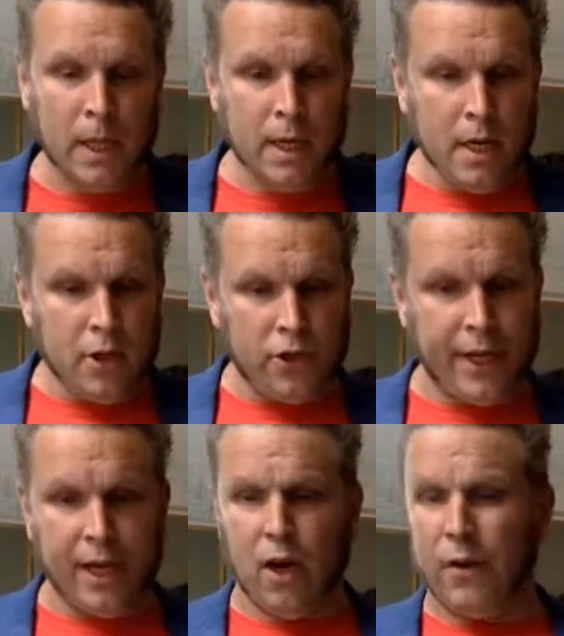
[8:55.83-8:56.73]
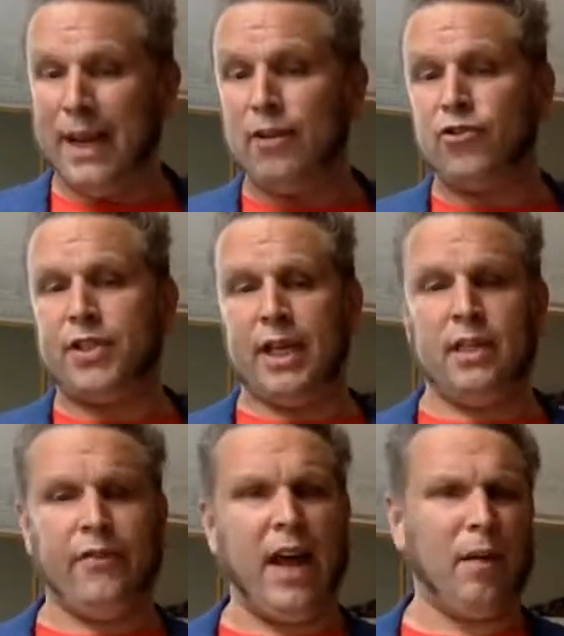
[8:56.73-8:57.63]
So there you go. Interesting
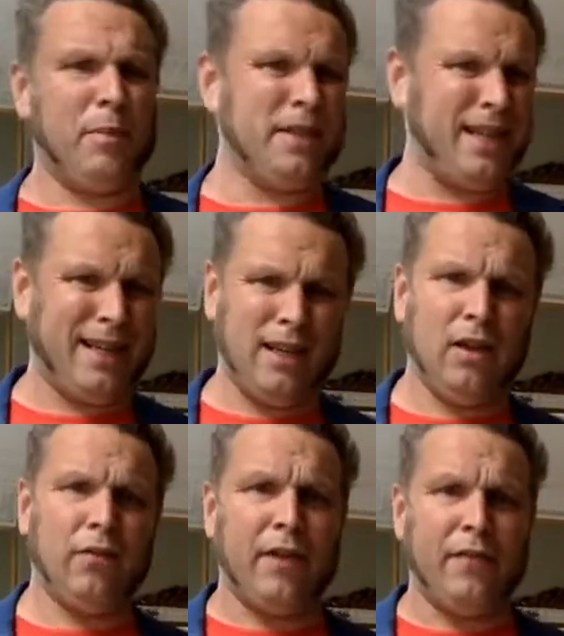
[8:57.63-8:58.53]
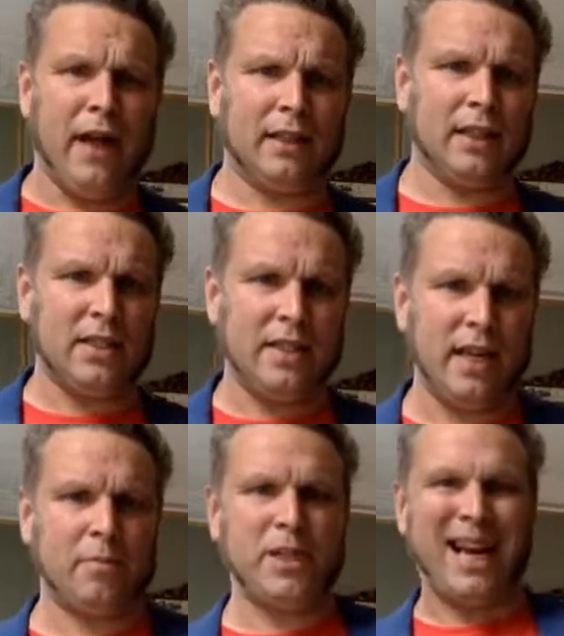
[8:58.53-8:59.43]
development, and I love the fact that
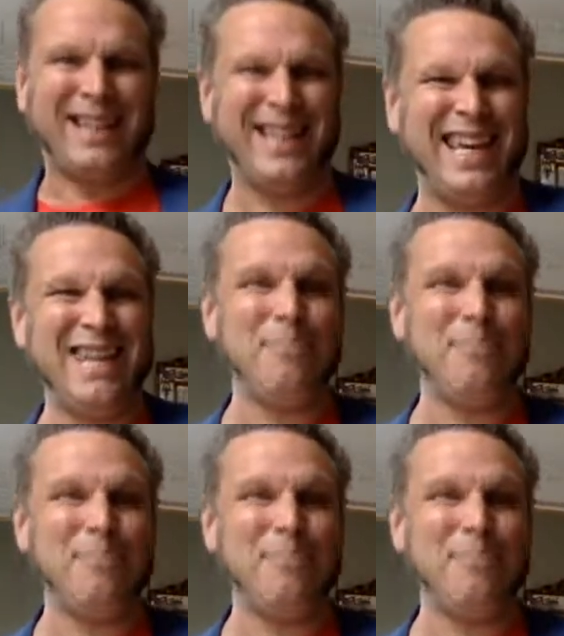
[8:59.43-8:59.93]
Snapchat keep